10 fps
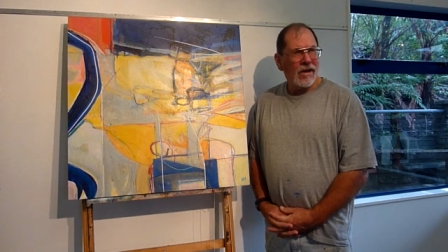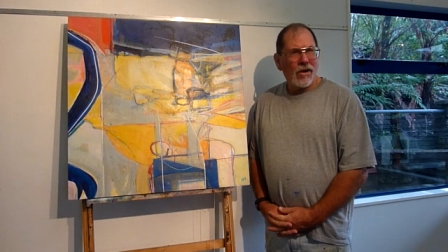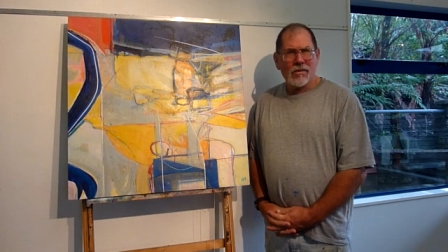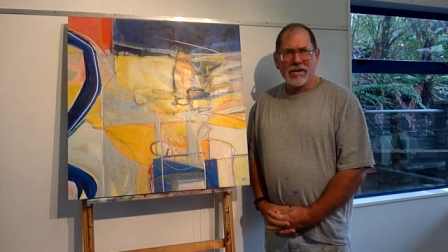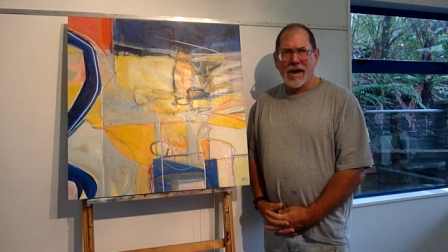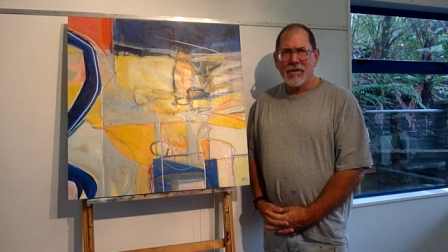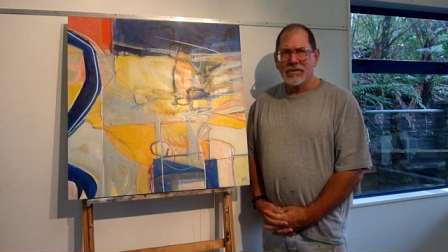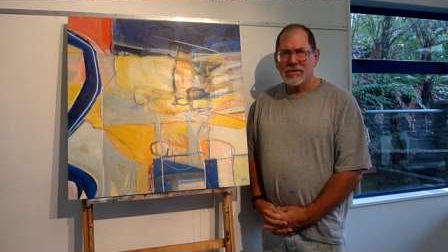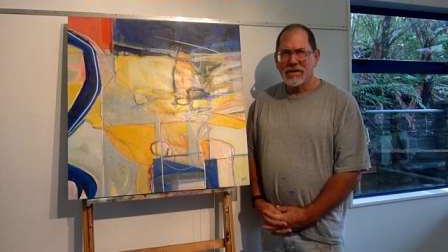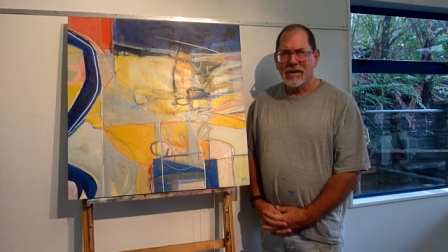When I
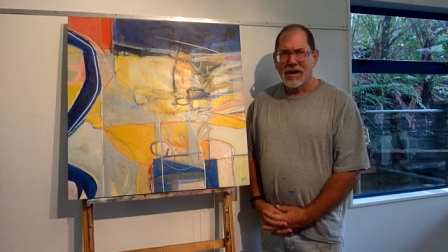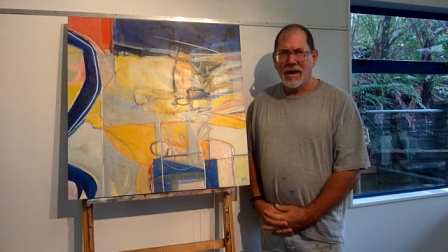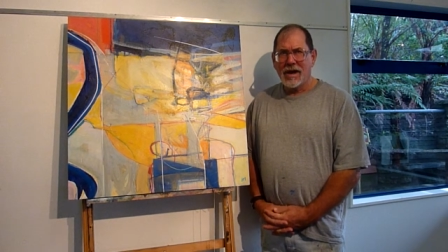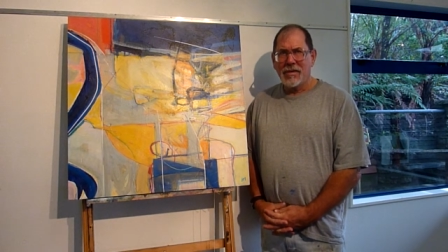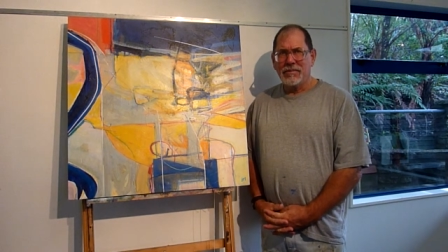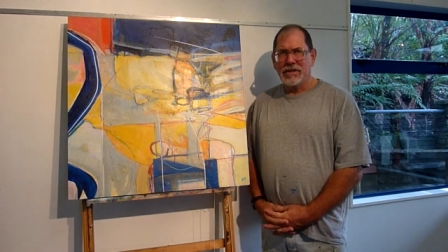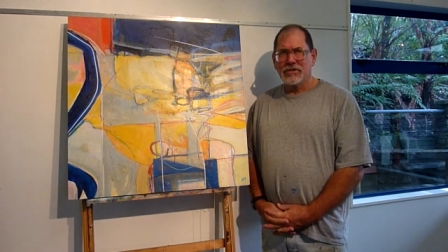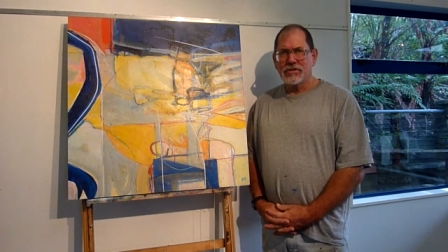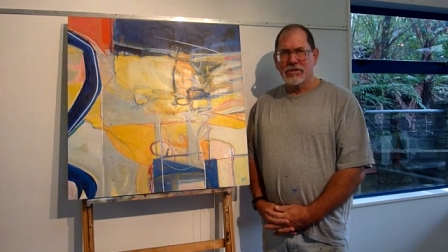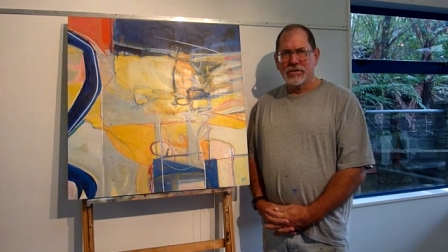was in
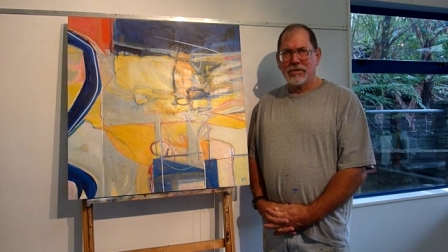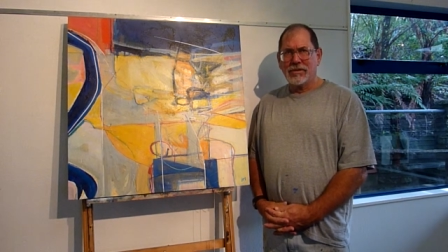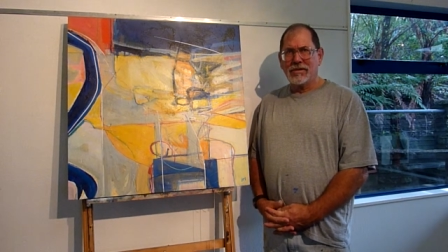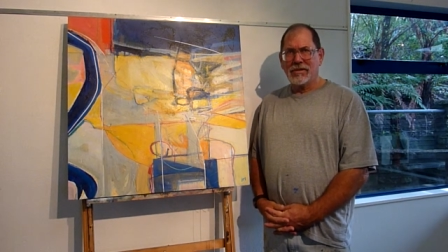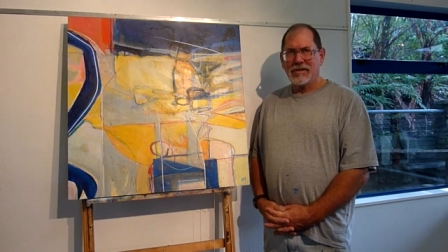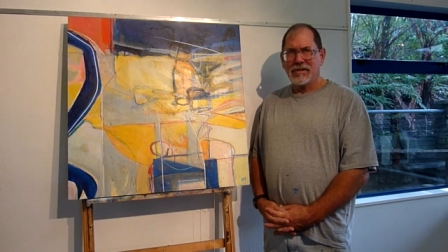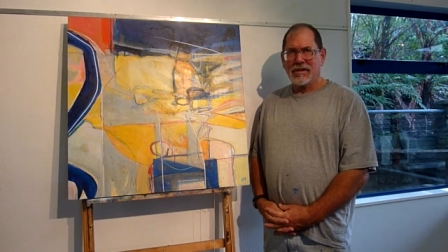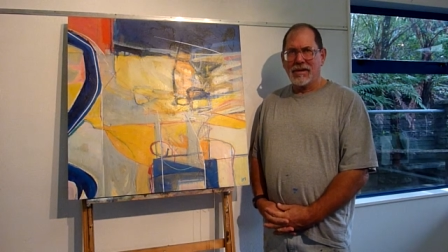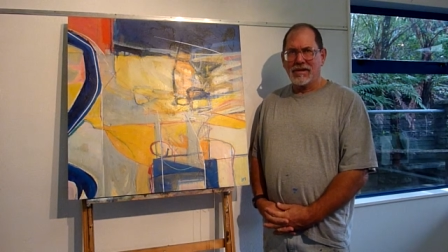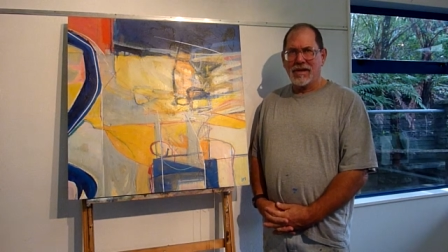school,
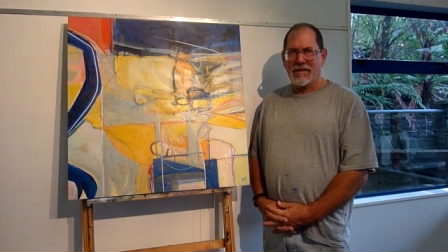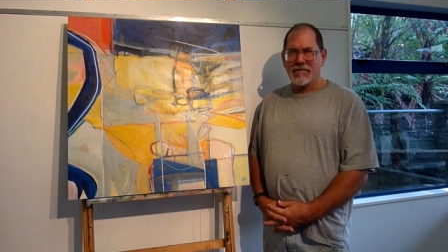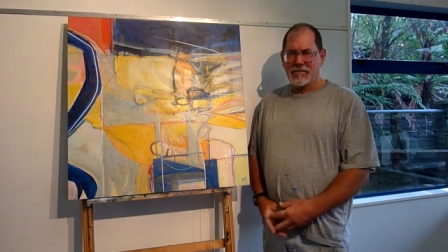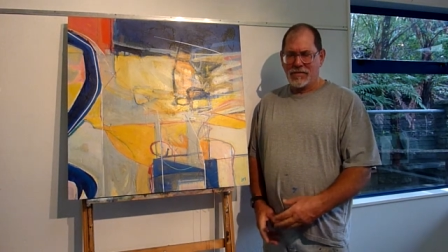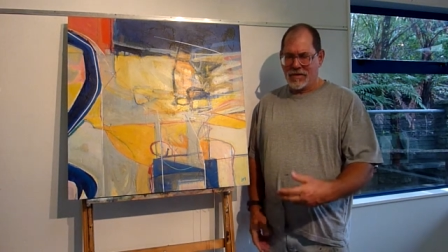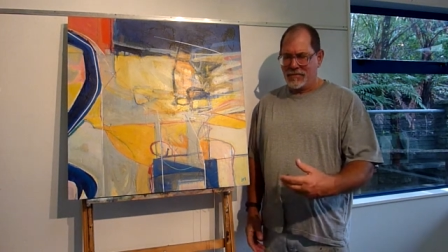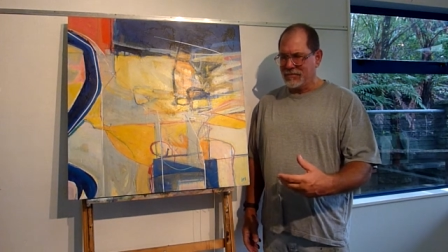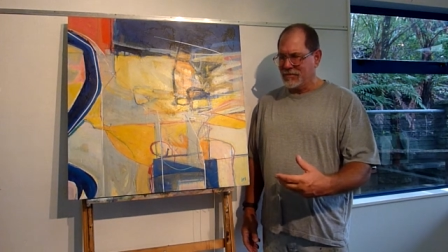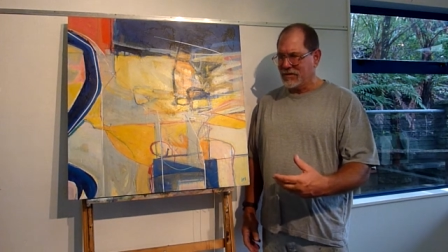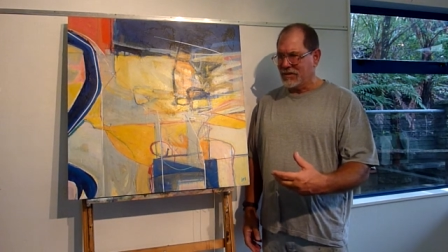a lot of
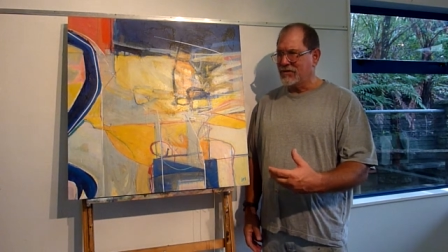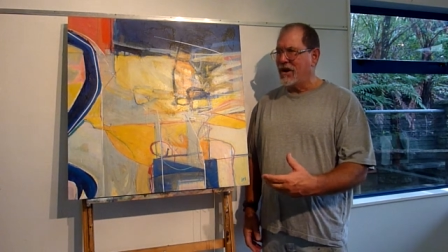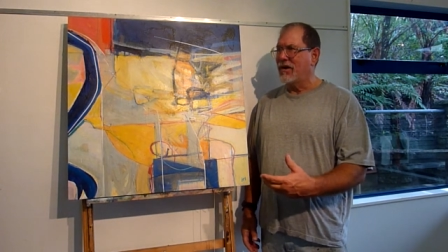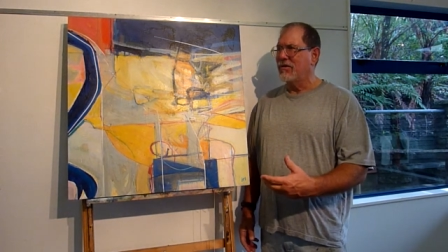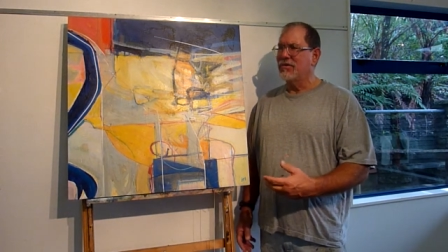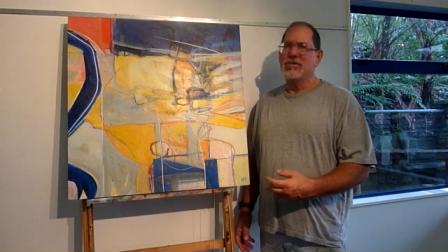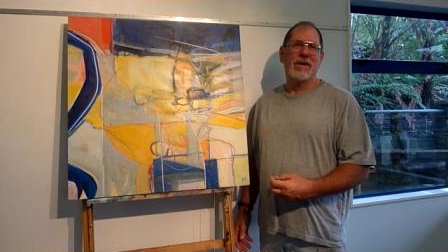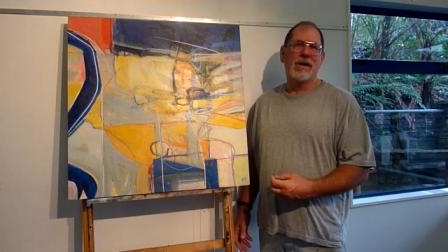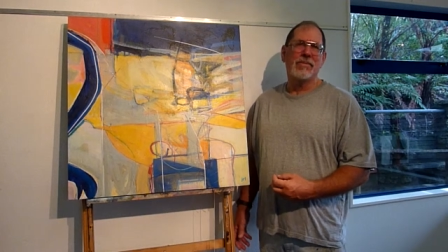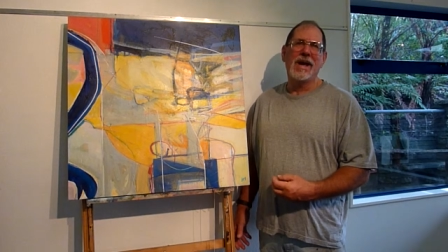the talk was
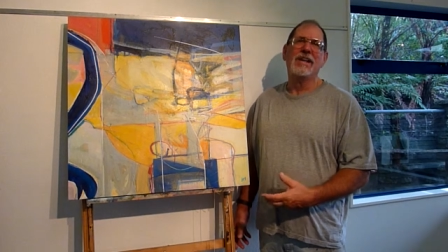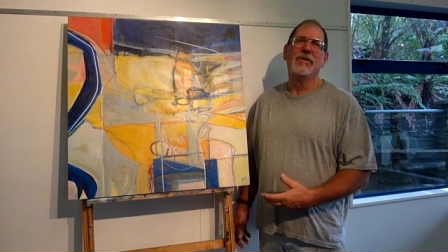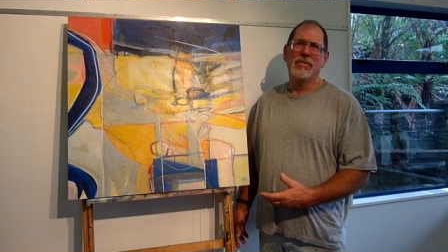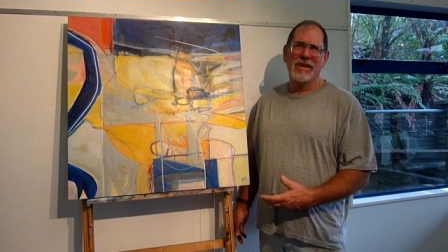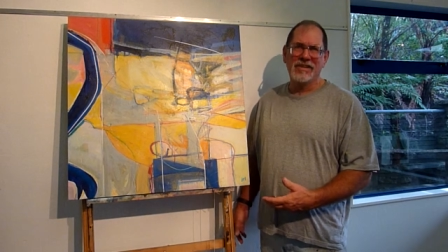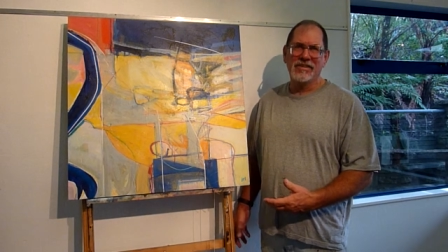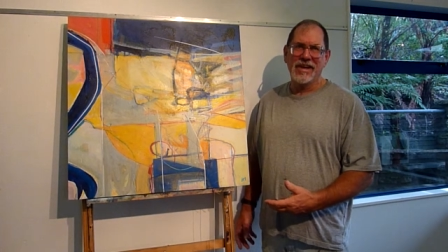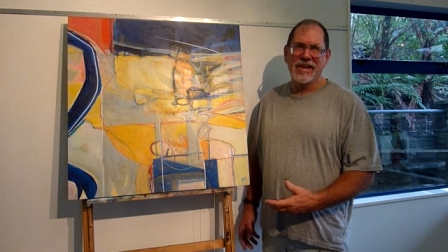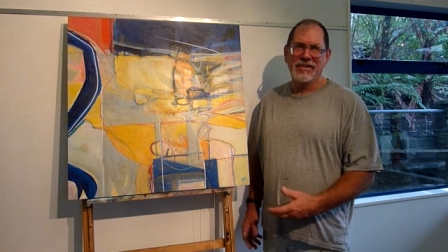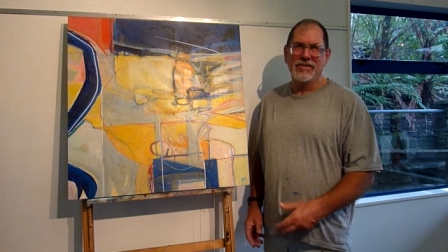about painting being
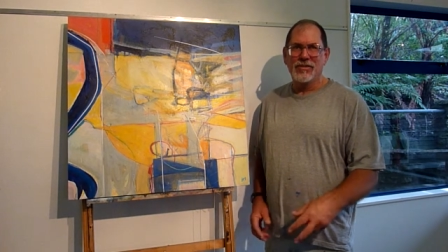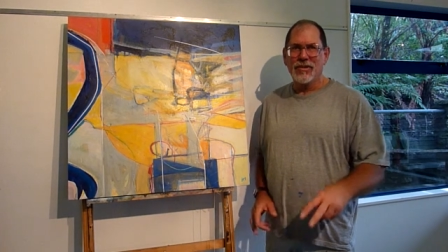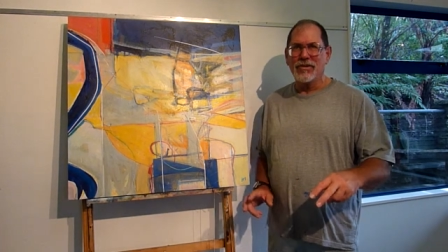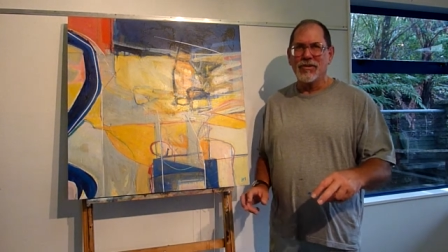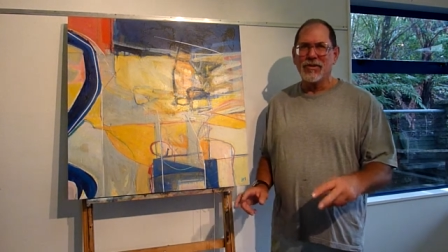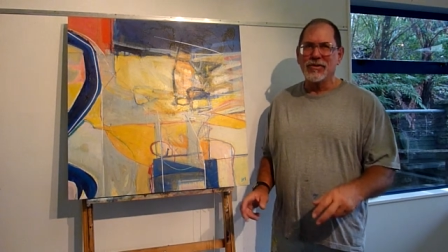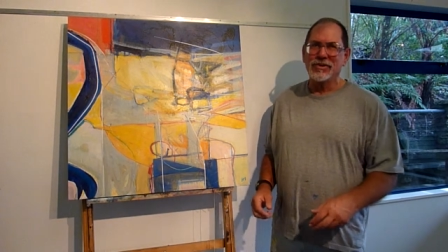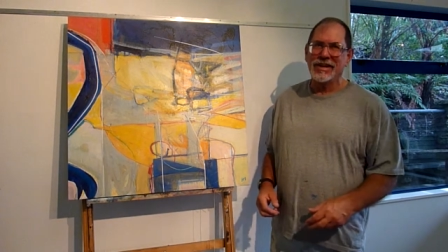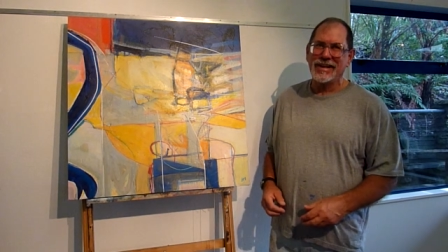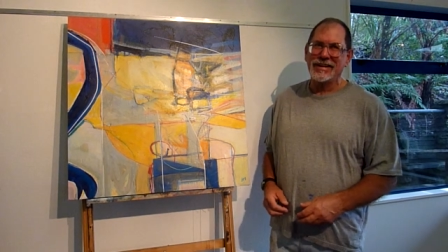dead, quote unquote
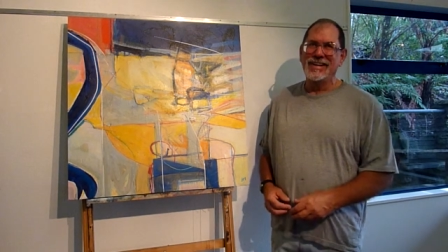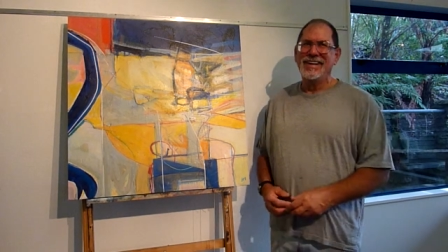dead.